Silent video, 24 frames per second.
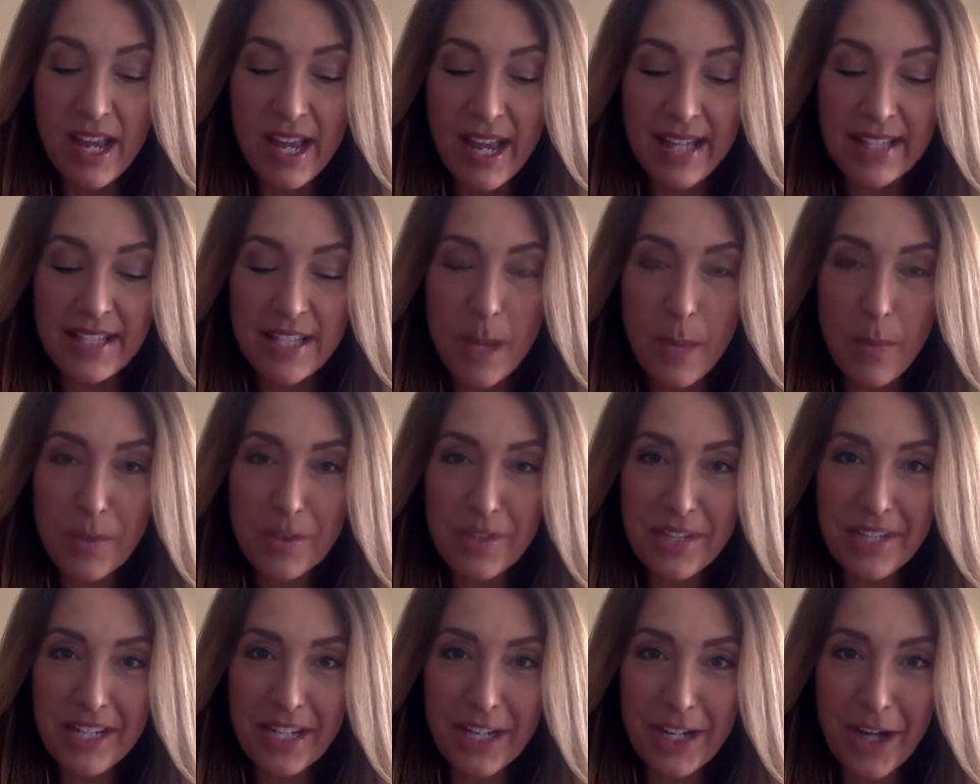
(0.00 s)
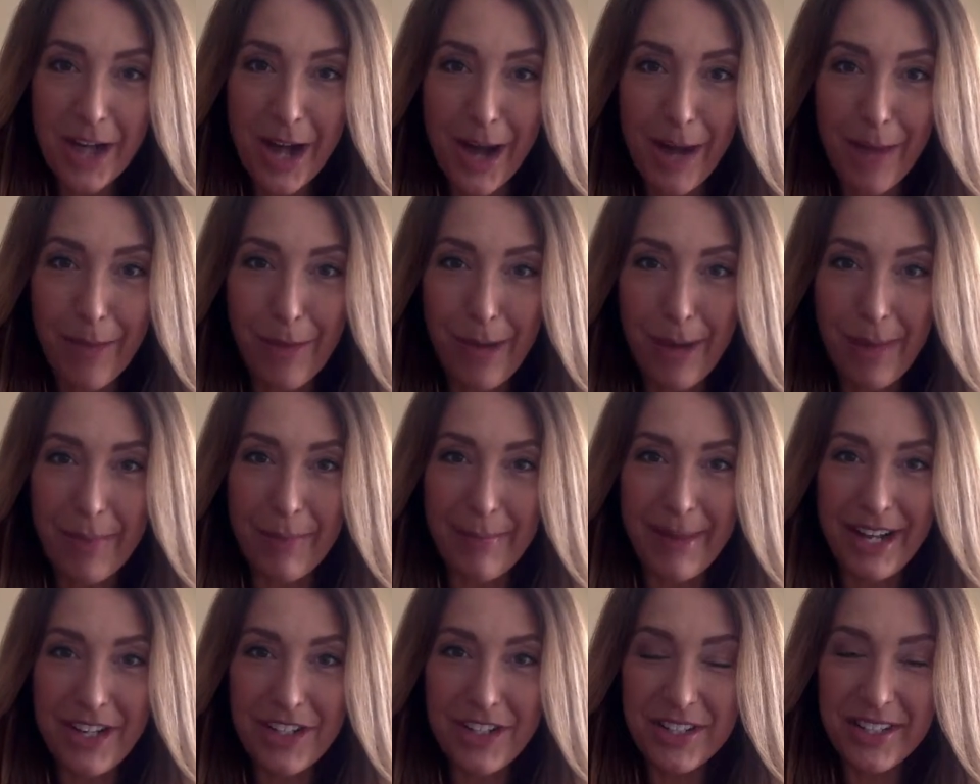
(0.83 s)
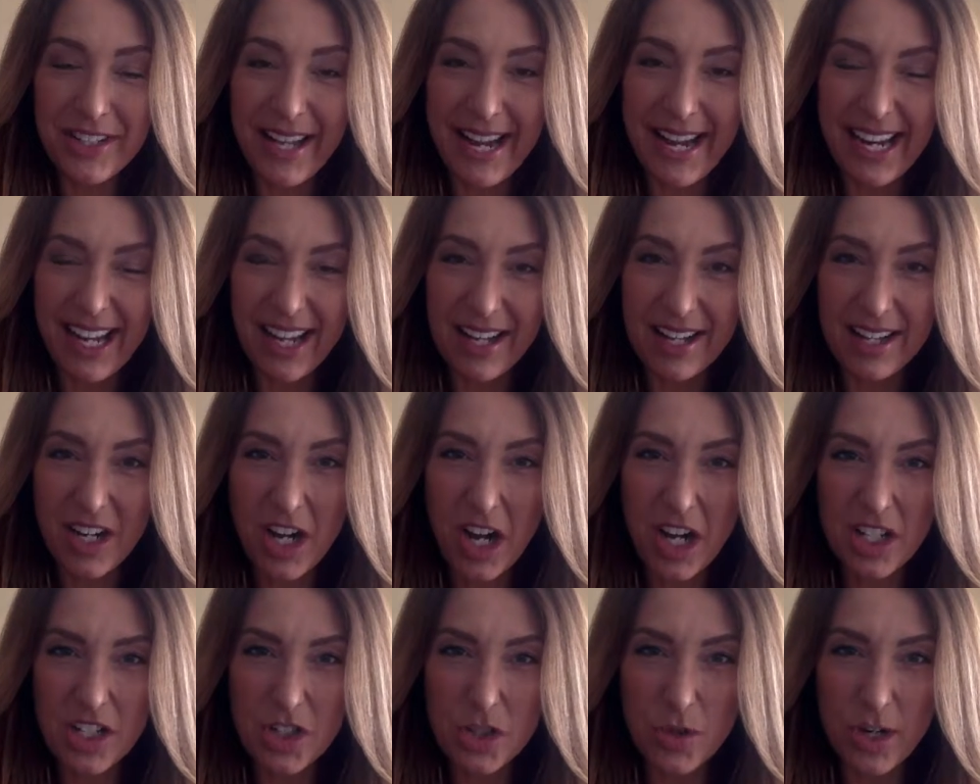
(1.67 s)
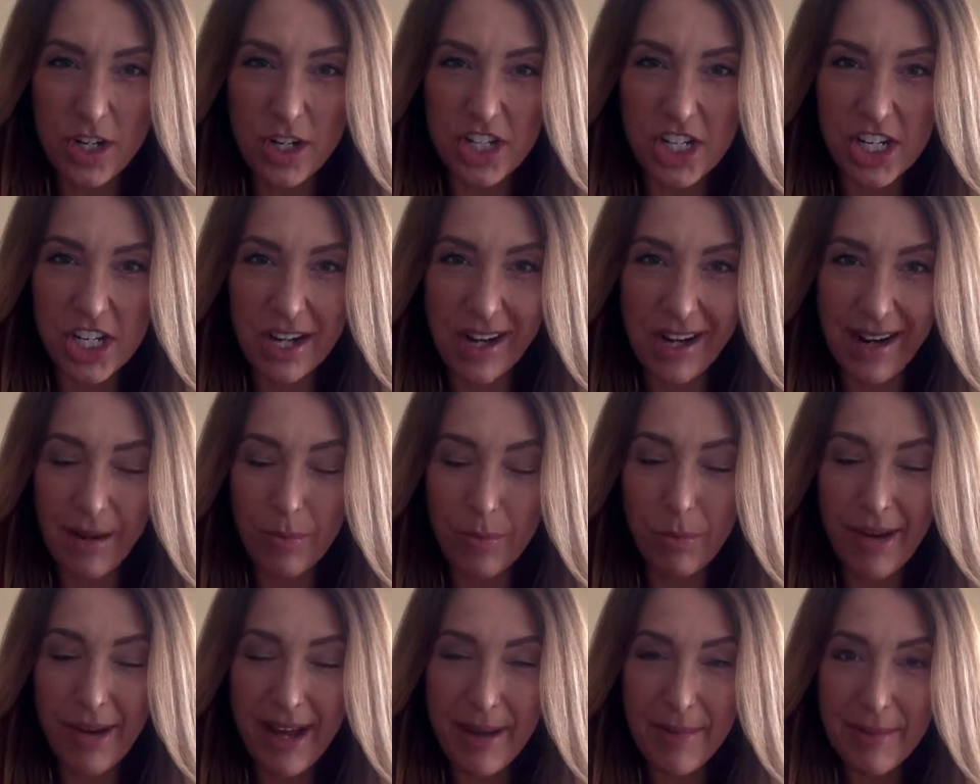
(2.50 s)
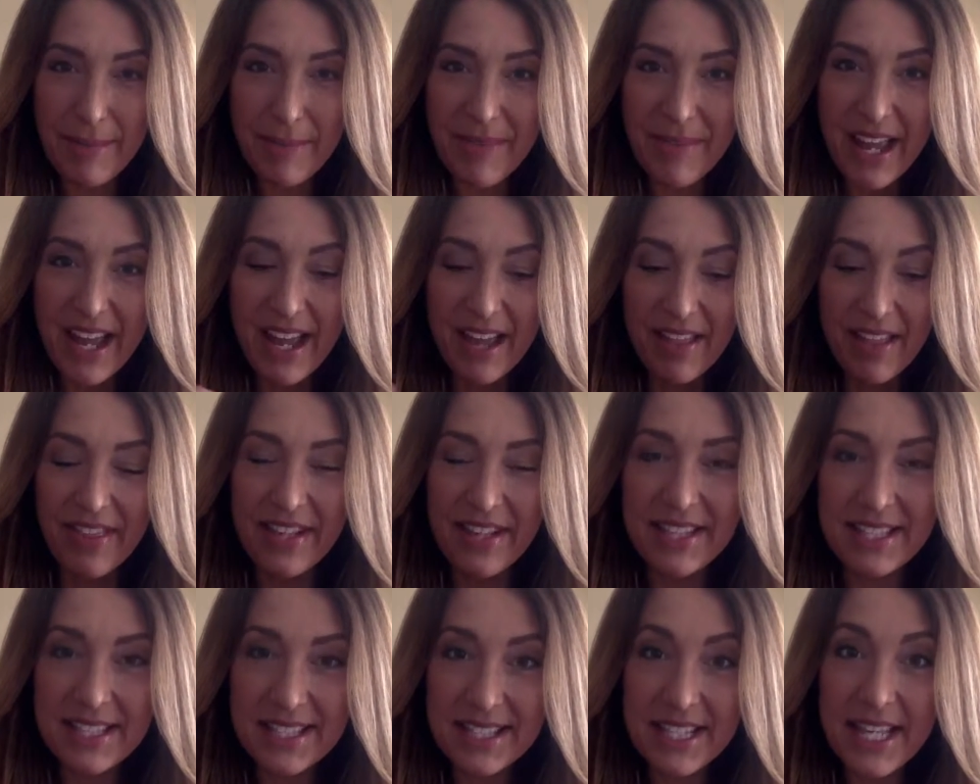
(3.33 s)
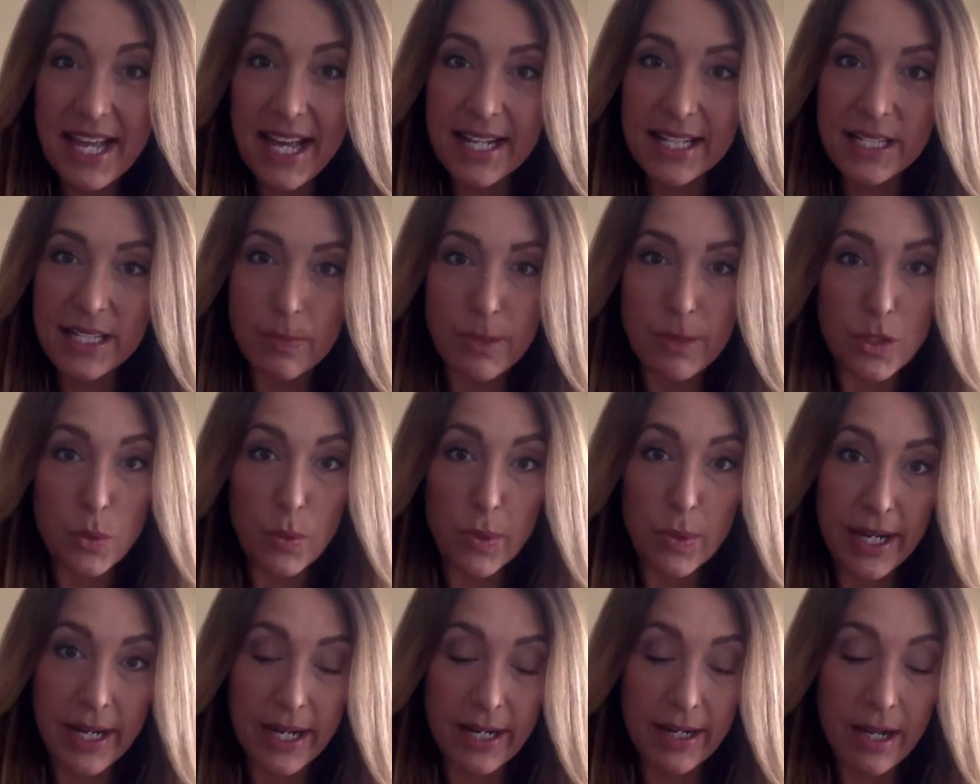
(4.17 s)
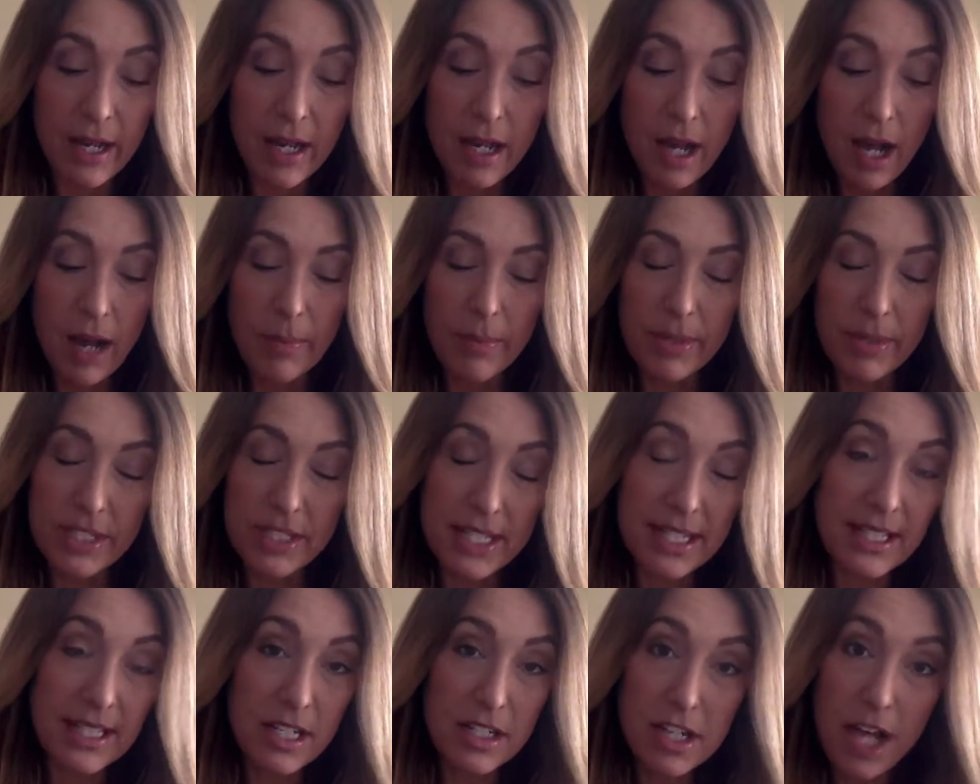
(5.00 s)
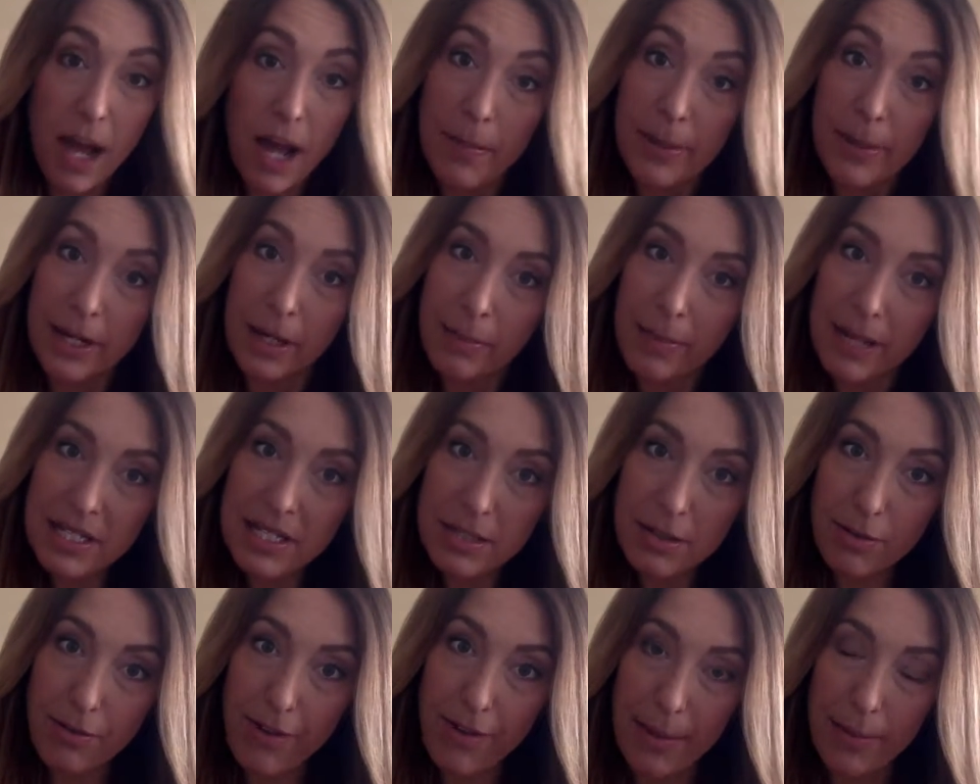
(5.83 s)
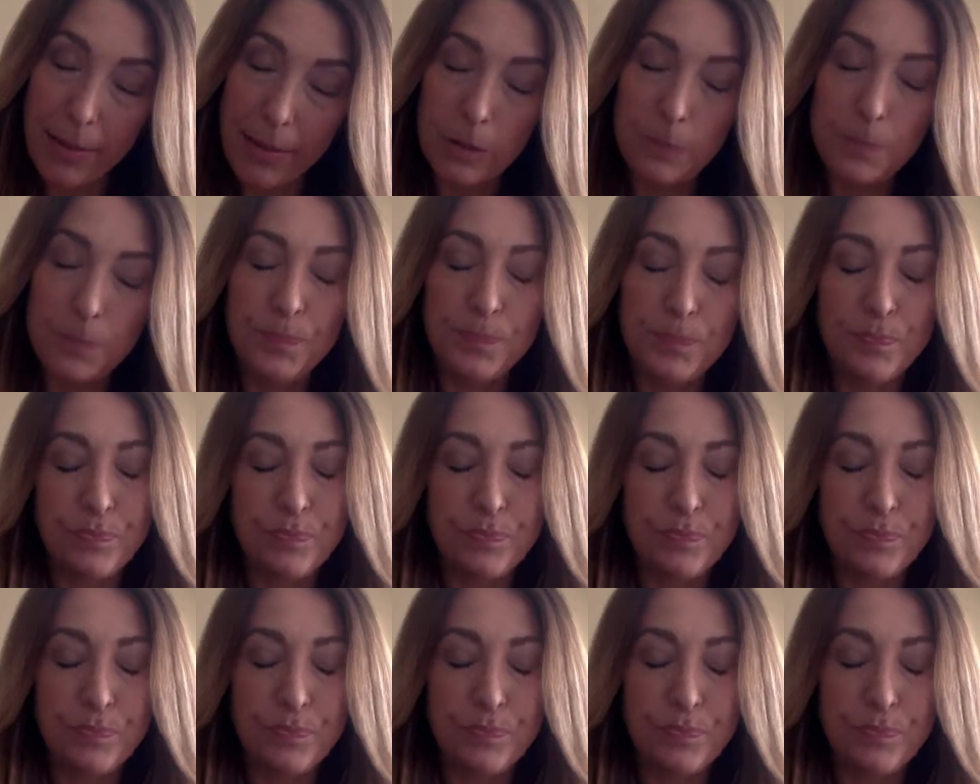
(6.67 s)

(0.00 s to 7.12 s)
It's almost like a cobweb. Imagine like a stretchy cobweb that sits on top of your muscle fiber.